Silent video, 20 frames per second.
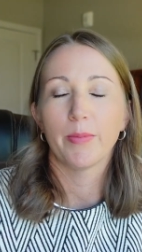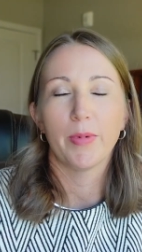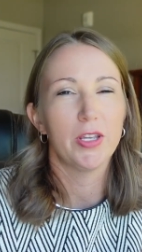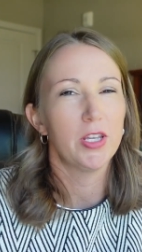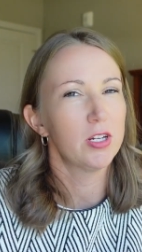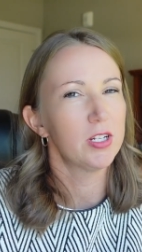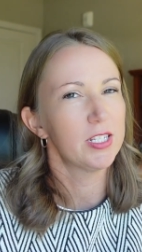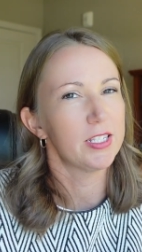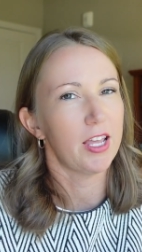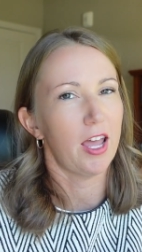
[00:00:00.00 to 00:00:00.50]
But
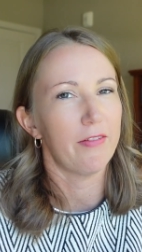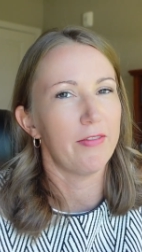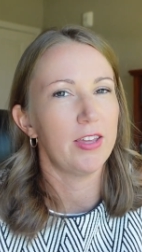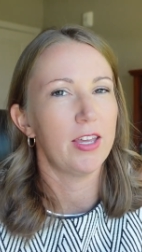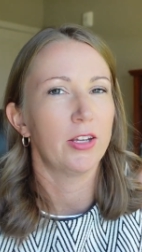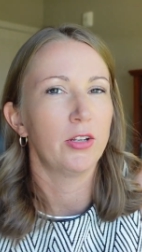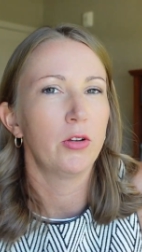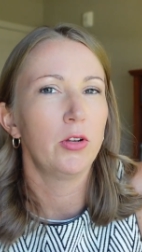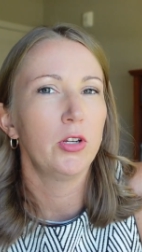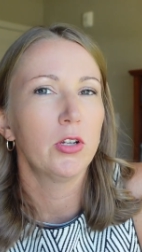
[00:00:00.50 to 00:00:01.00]
you're
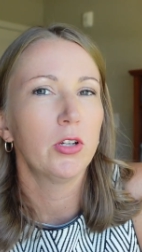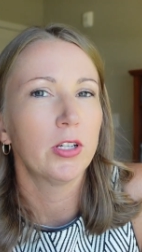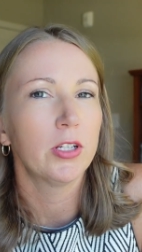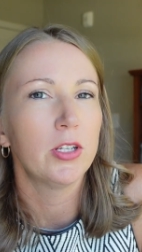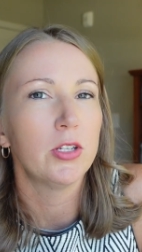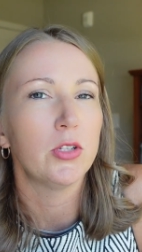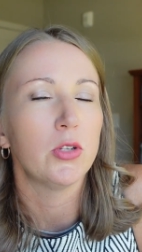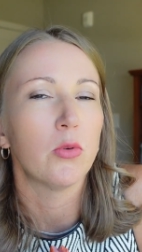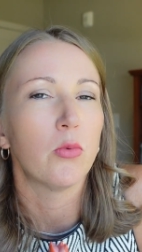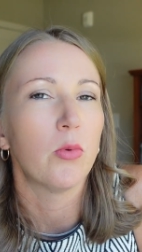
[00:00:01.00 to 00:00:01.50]
savvy. I know you're
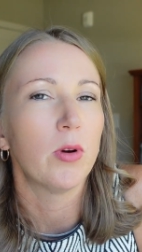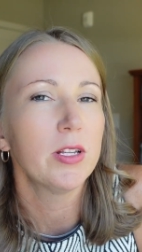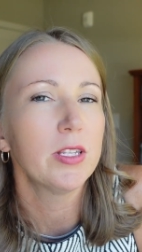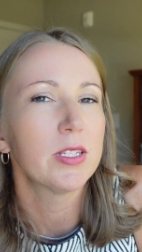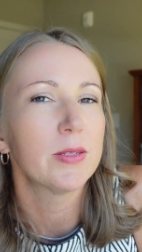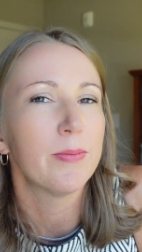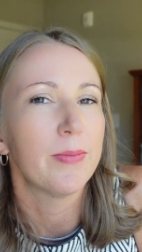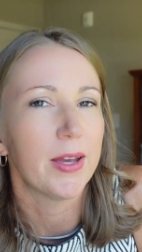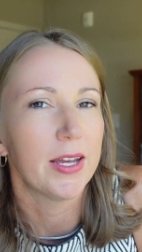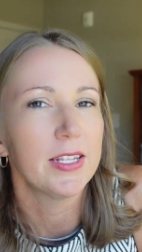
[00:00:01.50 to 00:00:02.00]
gonna do
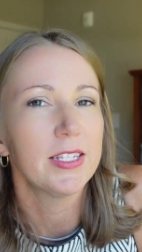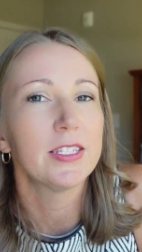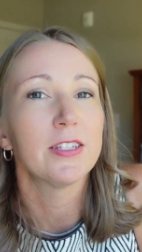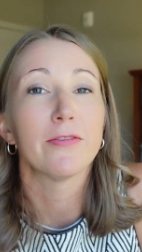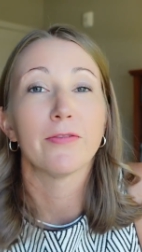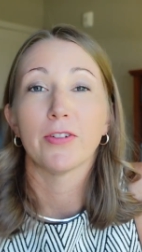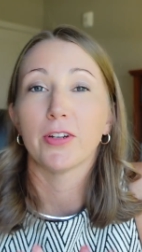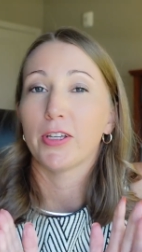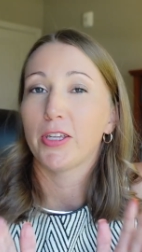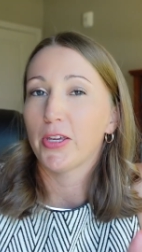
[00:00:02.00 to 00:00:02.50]
what's best
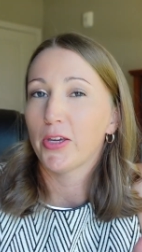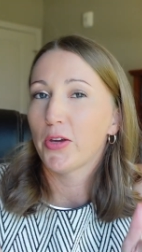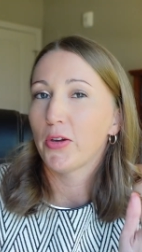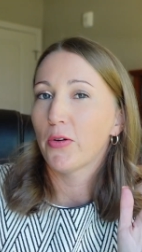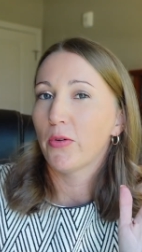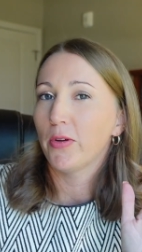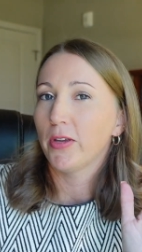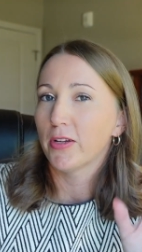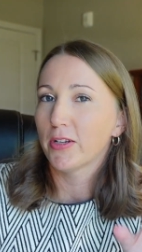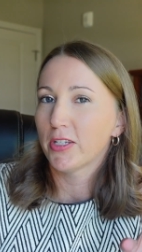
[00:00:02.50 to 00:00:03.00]
for
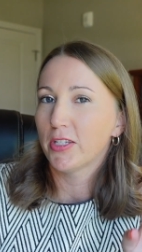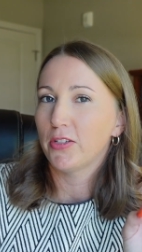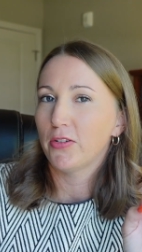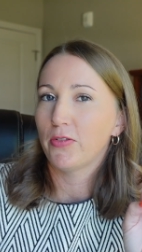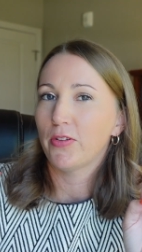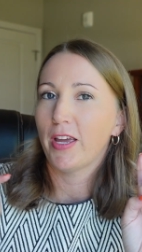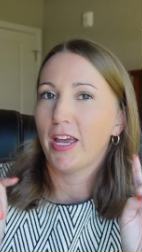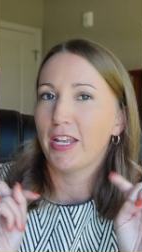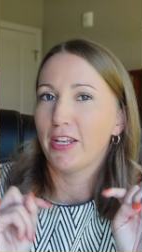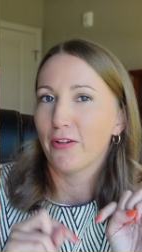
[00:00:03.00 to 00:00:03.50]
you, your
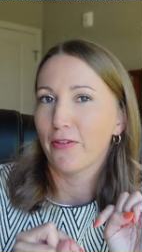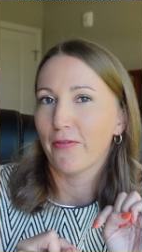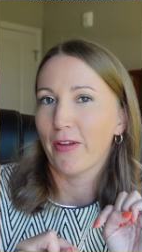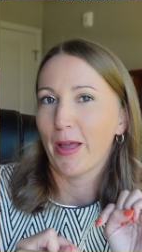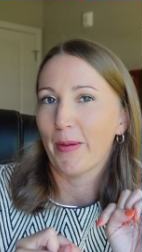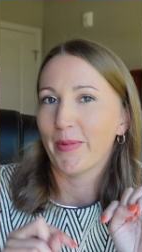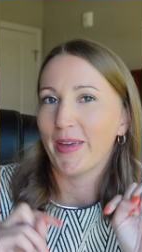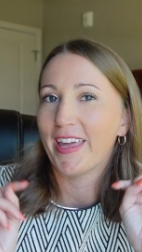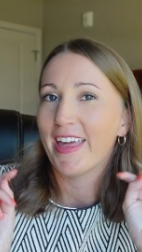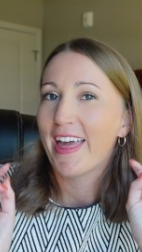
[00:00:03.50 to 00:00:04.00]
student, and your
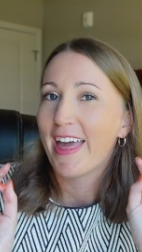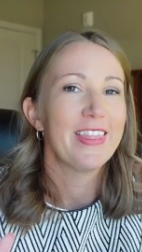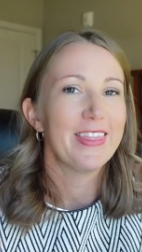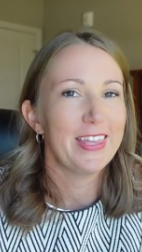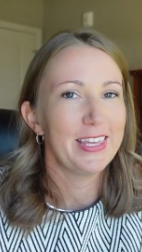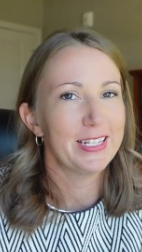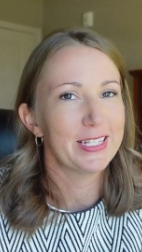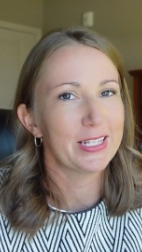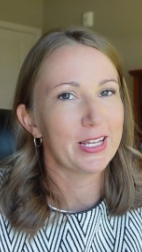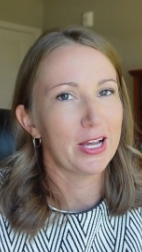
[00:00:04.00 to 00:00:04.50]
family.
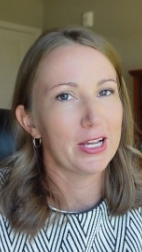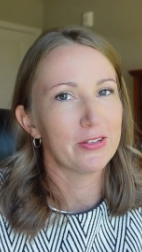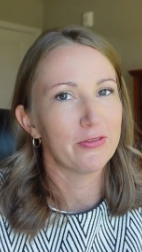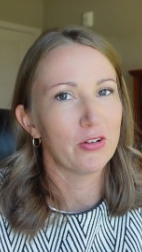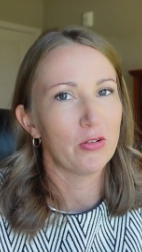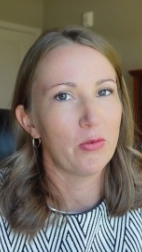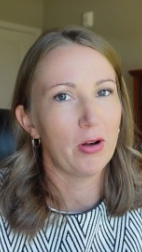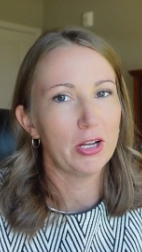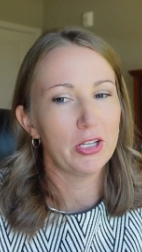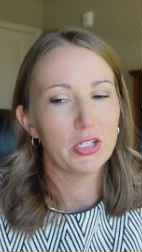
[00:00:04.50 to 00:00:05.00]
Thanks guys
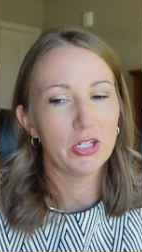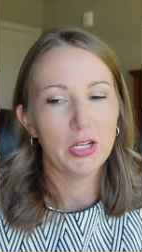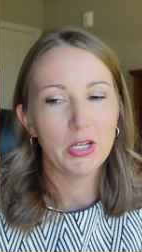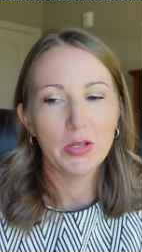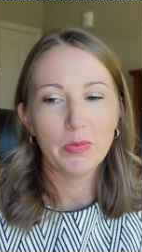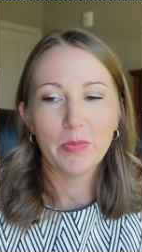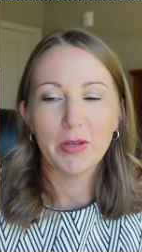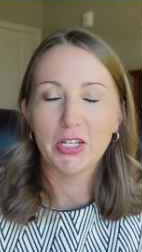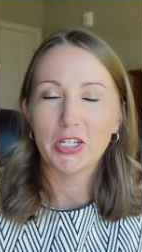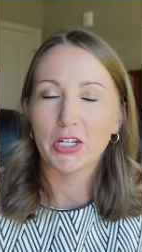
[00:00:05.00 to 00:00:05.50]
for
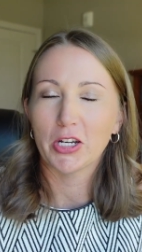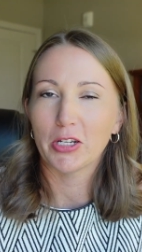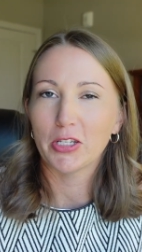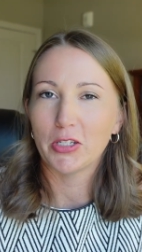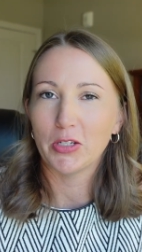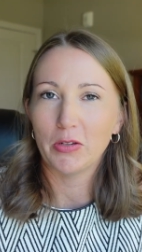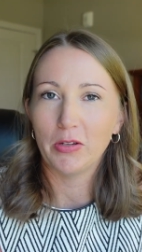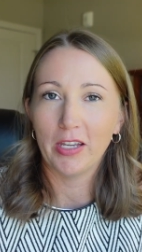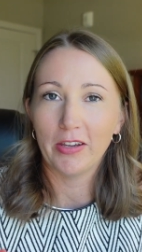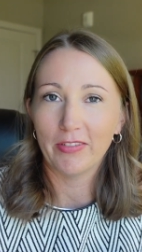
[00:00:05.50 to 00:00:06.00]
watching. Be sure
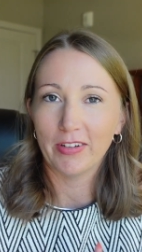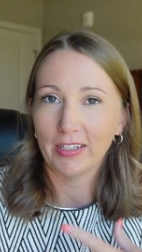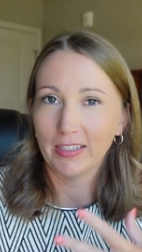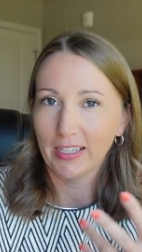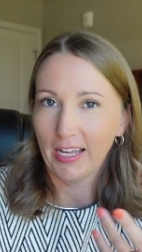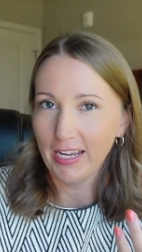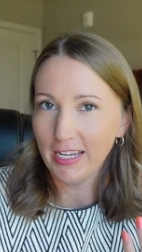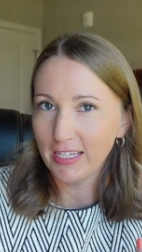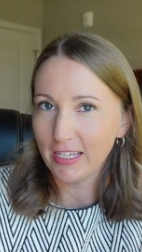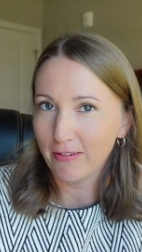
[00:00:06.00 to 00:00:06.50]
to give it a
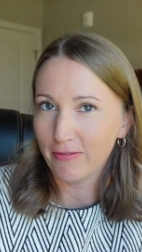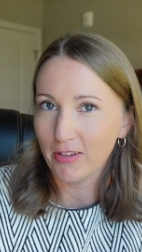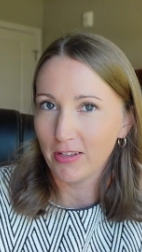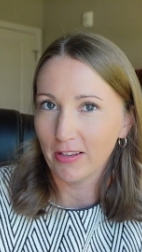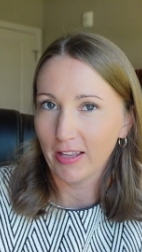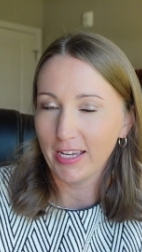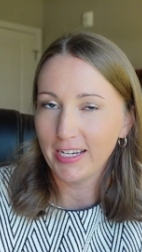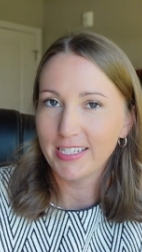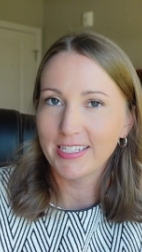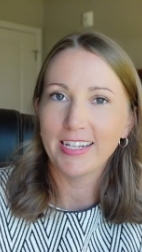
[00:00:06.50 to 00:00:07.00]
like if you
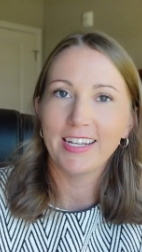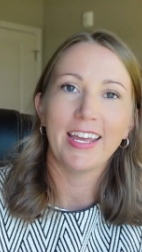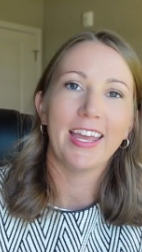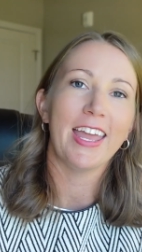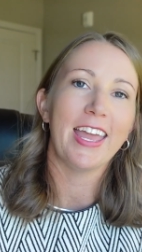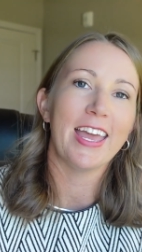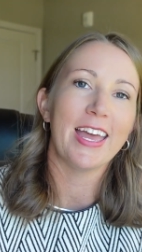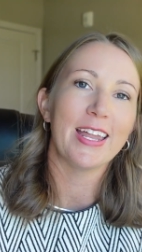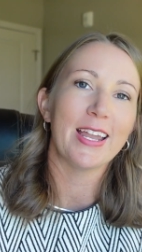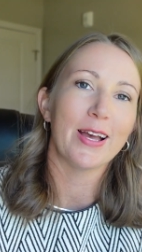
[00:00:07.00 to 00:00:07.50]
liked it,
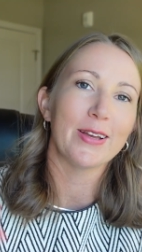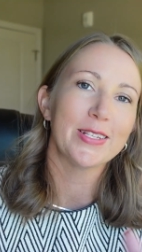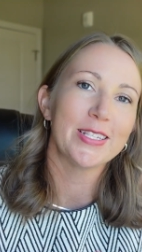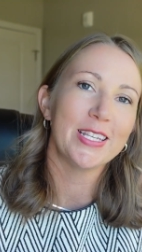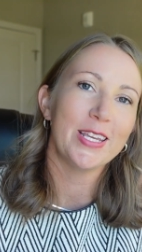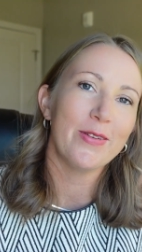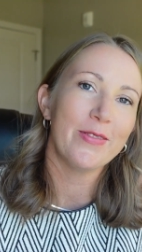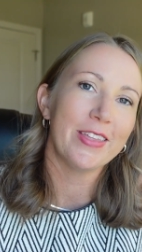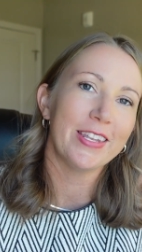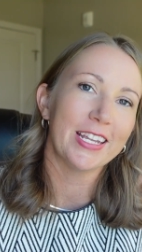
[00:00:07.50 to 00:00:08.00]
and I'll
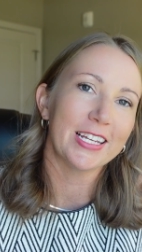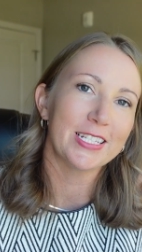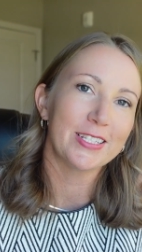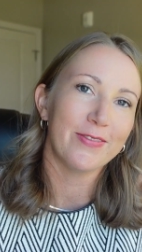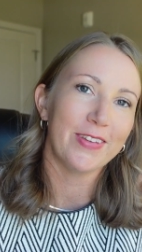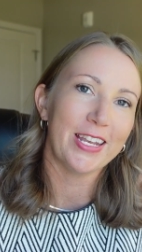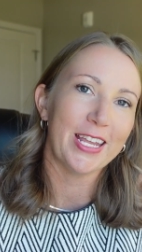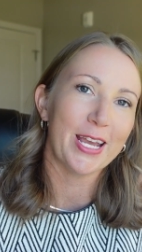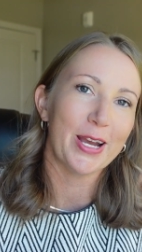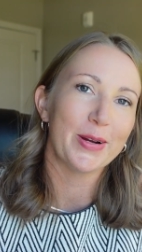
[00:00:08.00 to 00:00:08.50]
see you in the next
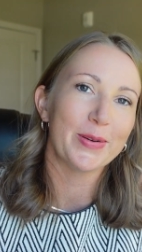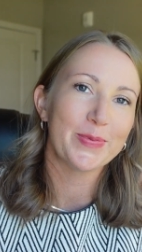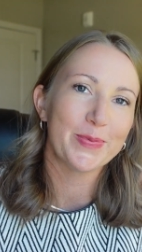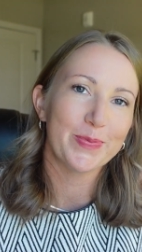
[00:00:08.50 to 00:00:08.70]
video.